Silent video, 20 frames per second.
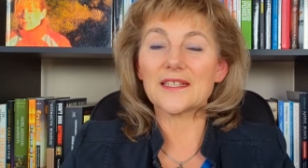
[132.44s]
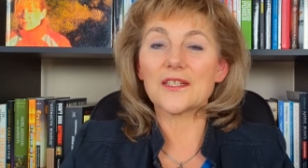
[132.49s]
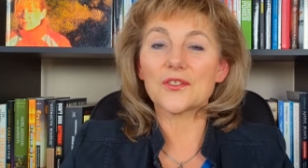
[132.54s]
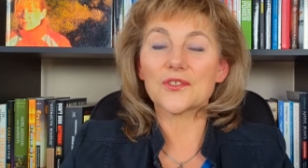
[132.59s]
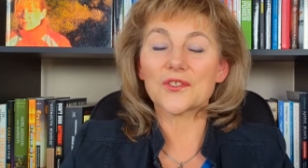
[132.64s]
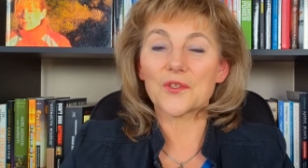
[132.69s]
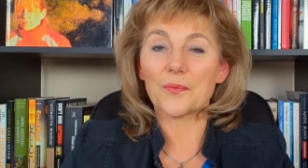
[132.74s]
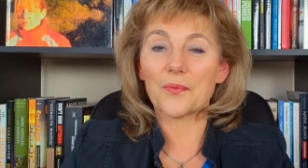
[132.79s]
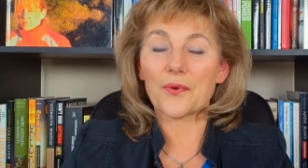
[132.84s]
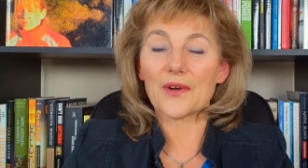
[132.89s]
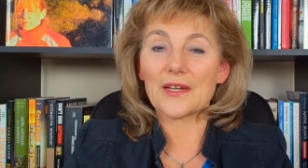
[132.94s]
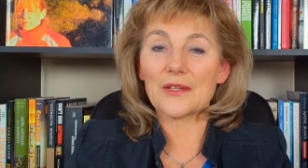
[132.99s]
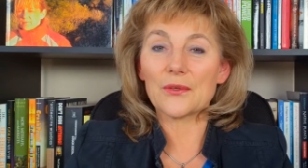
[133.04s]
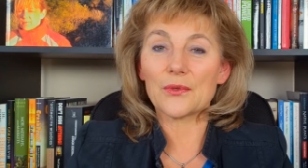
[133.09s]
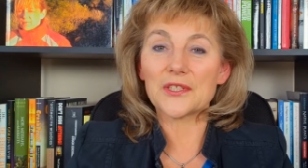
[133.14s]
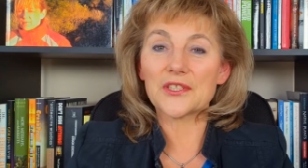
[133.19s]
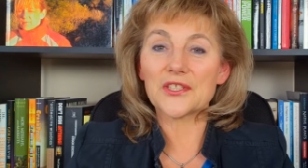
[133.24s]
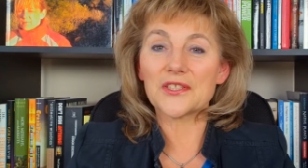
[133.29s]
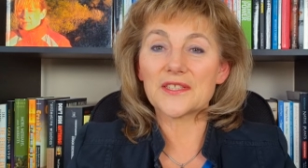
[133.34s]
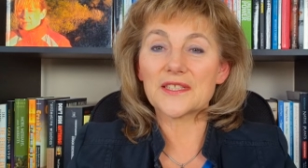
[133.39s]
your
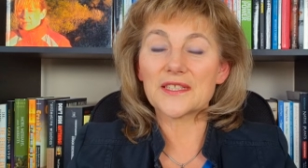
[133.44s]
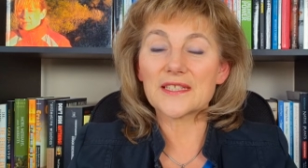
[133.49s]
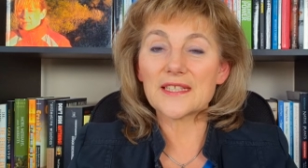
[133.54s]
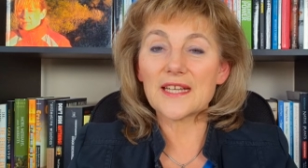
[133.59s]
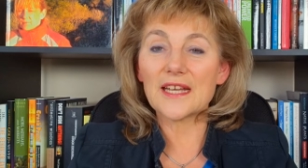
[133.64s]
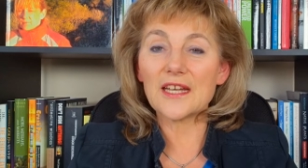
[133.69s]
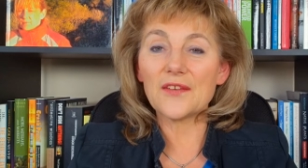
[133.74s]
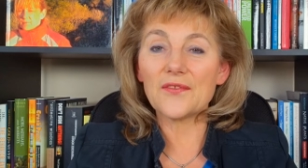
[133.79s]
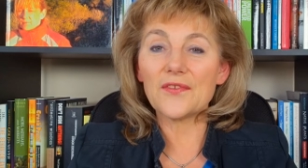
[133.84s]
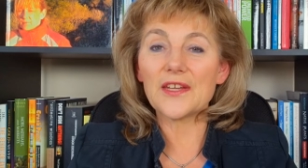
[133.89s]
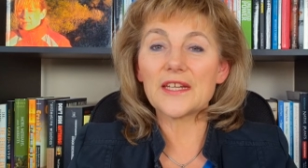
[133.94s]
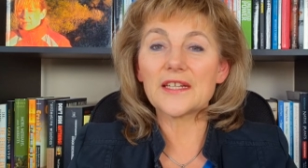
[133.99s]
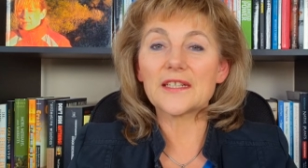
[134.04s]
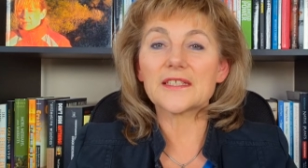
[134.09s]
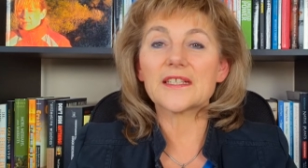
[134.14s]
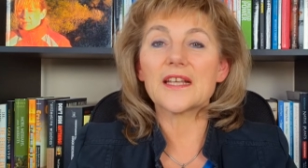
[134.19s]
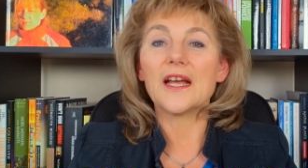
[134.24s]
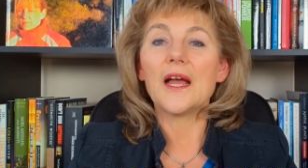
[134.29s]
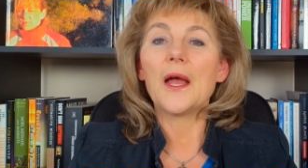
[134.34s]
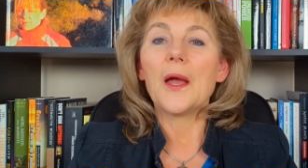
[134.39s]
superannuation
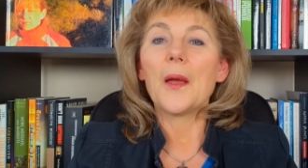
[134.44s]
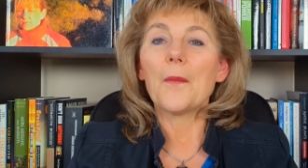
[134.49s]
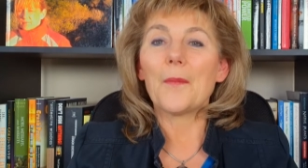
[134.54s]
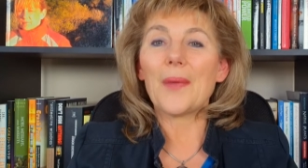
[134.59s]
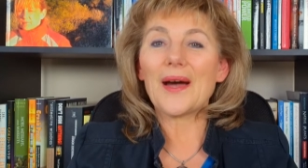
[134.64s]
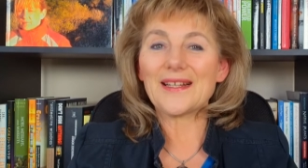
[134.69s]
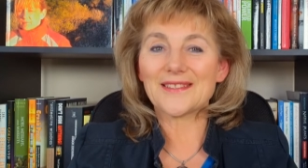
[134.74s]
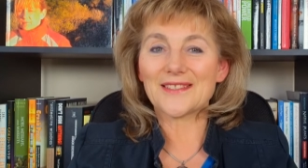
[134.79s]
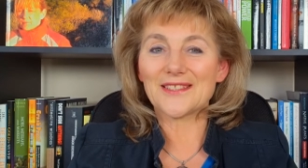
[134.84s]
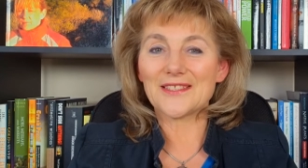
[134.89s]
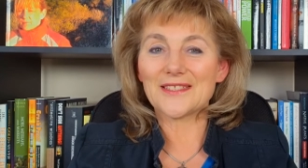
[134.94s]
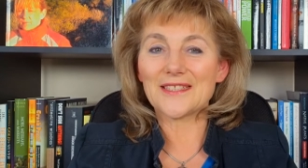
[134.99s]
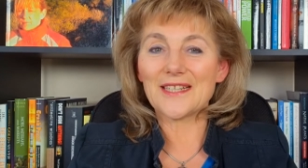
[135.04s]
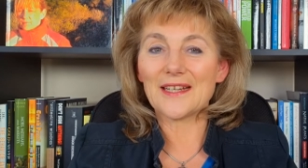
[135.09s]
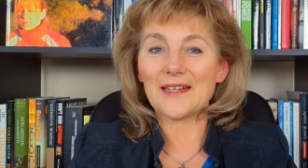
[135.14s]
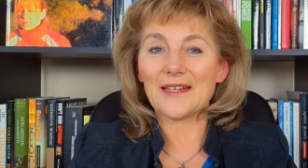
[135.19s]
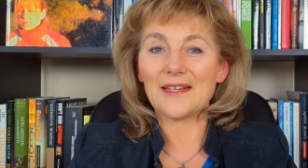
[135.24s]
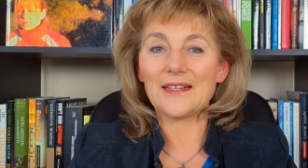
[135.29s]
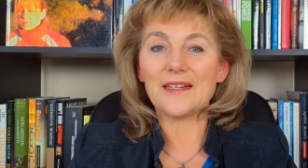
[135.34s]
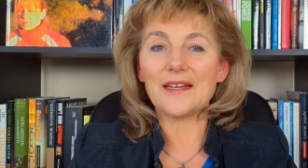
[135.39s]
savings, but
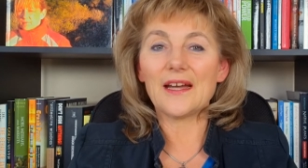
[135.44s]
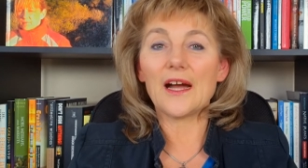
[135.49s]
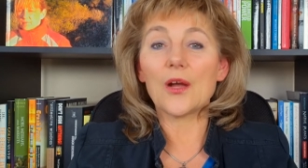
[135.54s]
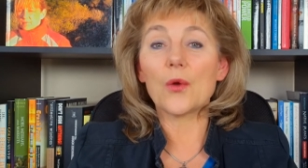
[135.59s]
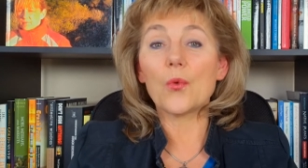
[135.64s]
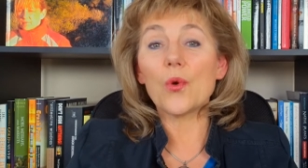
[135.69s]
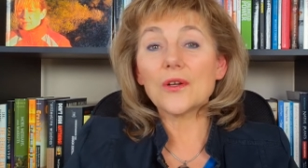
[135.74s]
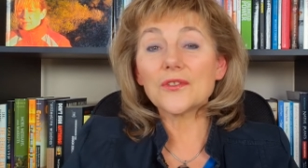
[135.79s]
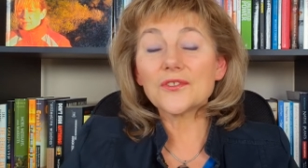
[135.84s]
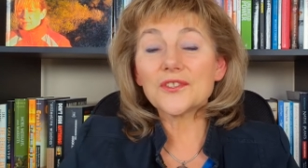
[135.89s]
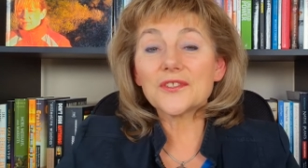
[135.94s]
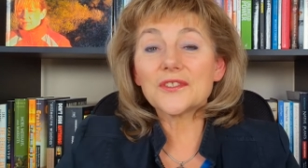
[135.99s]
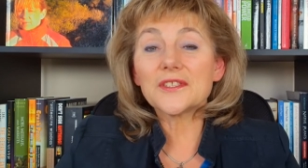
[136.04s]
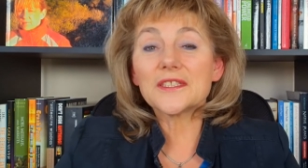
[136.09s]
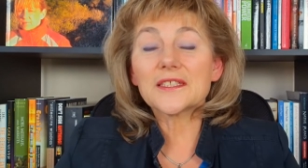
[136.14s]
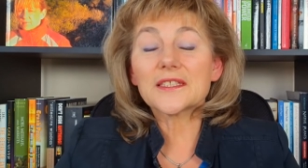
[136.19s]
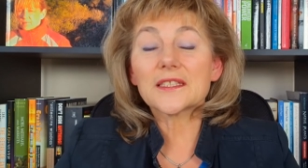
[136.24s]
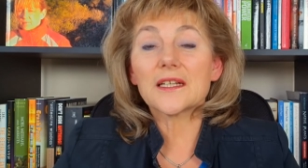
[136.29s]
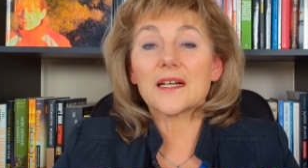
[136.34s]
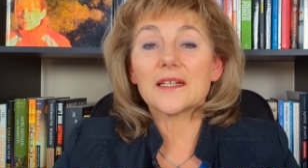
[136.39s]
today I want to
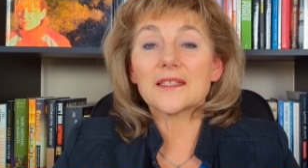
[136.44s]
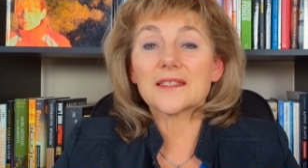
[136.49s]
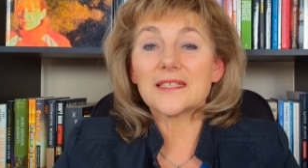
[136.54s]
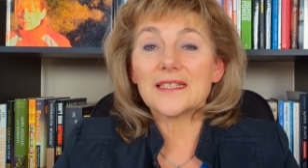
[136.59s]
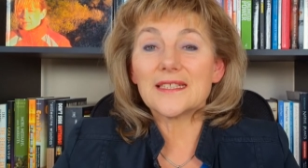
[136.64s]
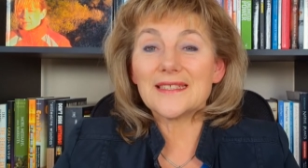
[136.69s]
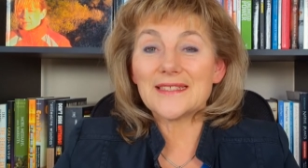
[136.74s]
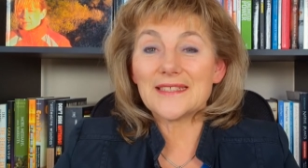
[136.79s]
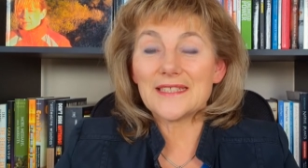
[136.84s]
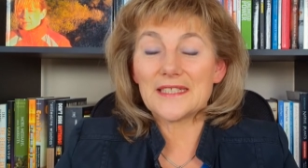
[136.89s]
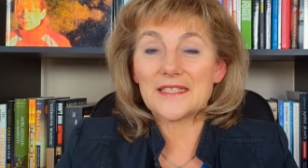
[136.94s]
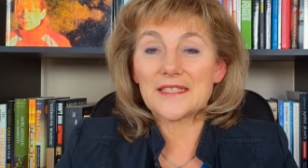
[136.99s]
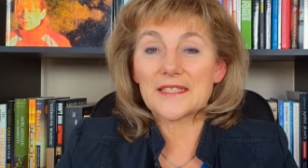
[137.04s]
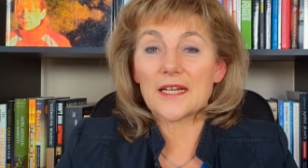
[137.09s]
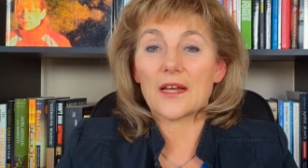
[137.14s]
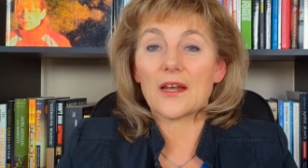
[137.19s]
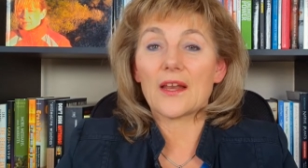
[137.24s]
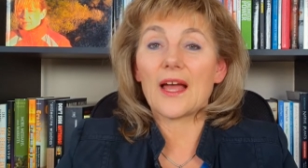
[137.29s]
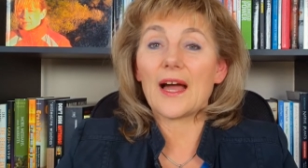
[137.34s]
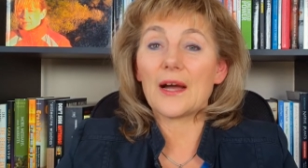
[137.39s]
discuss in
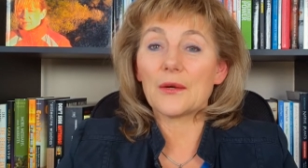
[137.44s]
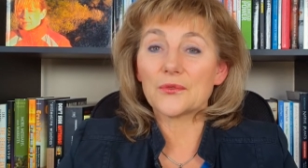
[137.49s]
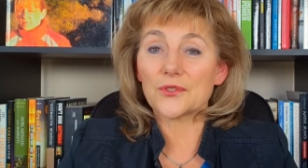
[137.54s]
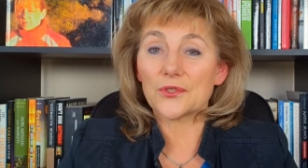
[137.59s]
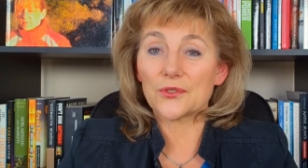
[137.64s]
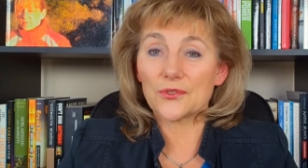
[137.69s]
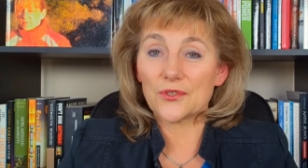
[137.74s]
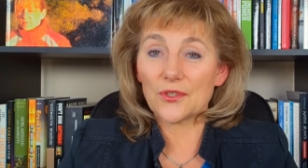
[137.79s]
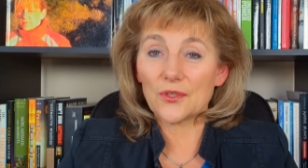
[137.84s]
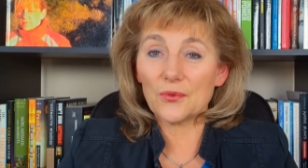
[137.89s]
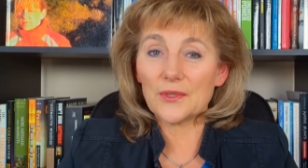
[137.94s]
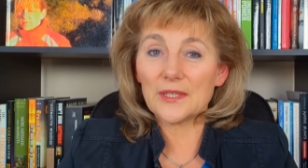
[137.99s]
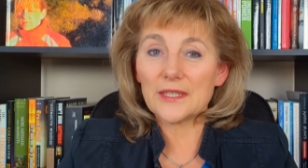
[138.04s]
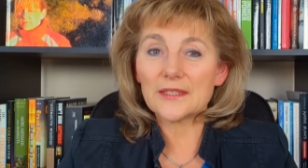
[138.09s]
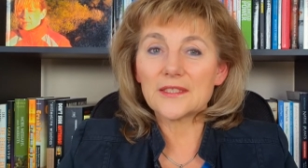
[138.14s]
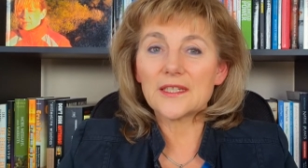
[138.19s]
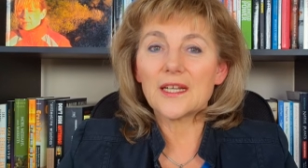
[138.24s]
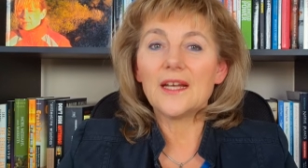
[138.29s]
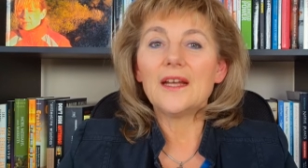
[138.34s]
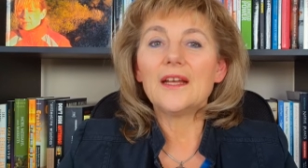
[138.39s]
detail how to do
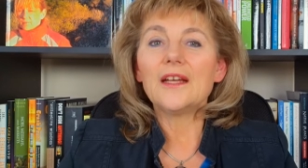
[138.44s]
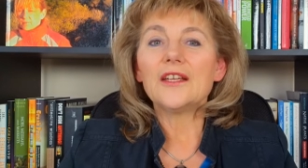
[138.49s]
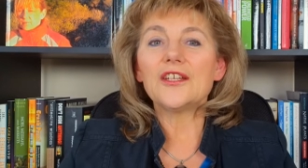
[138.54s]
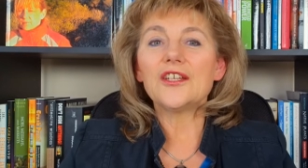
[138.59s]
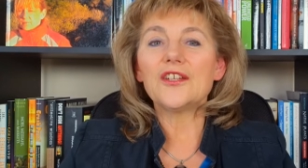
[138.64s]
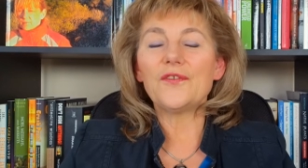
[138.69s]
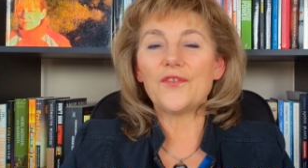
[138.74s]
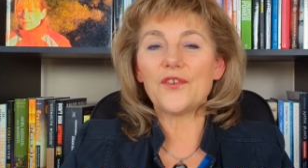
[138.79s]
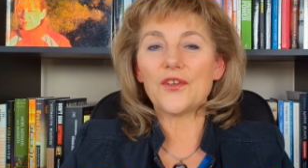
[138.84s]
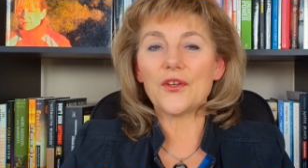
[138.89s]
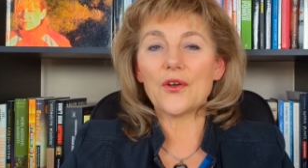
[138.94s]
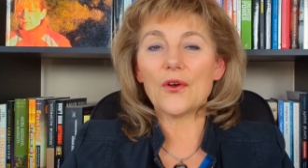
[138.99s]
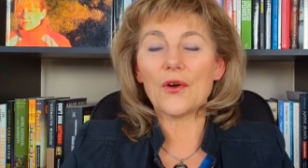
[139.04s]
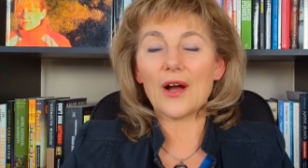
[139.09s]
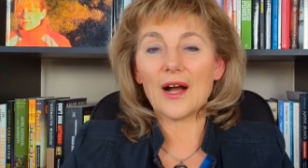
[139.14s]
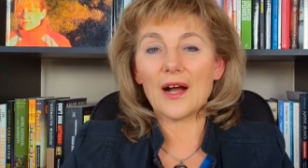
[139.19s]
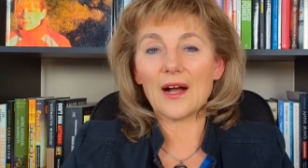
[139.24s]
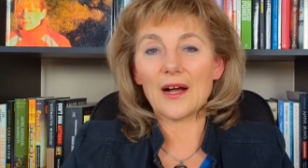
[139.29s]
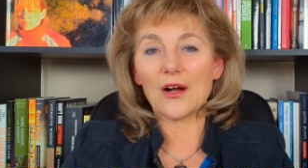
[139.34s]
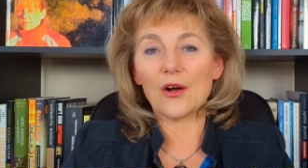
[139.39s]
it if you
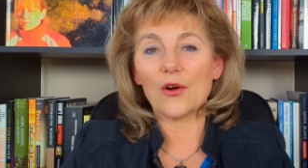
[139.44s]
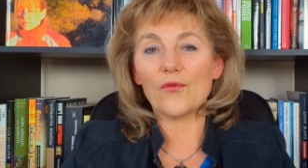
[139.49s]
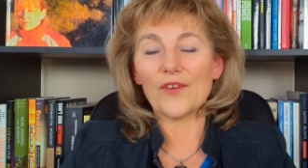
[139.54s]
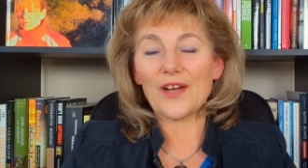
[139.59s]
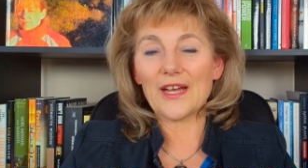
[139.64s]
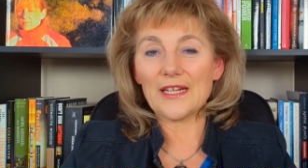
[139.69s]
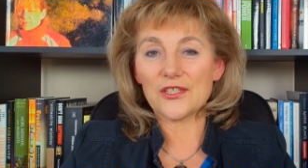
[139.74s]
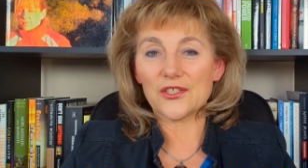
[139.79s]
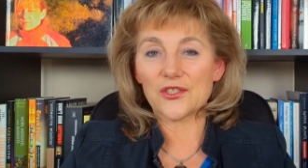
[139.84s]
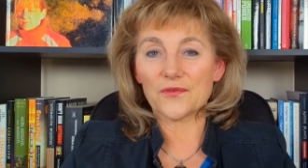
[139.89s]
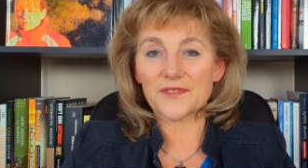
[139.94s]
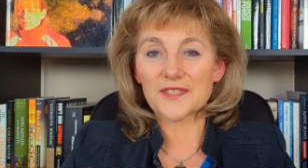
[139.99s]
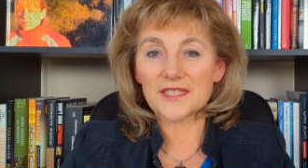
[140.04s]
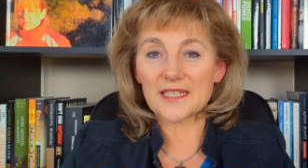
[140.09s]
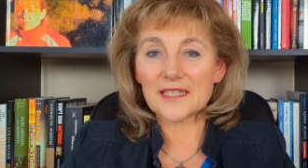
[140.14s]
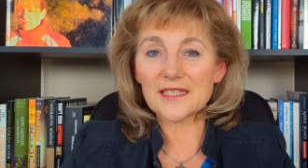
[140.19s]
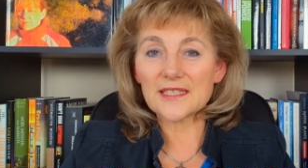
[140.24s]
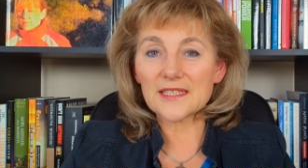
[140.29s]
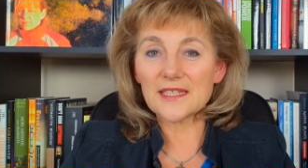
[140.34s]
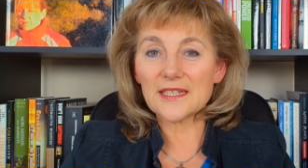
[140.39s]
are of age of
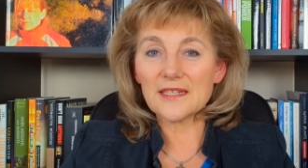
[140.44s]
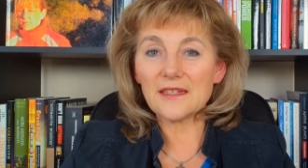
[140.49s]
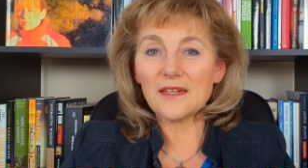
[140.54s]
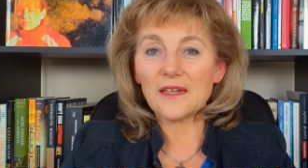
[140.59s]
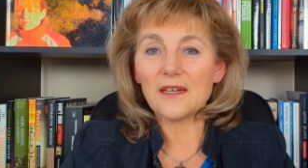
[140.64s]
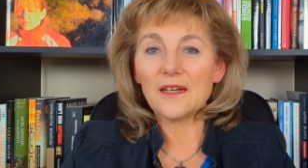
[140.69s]
60,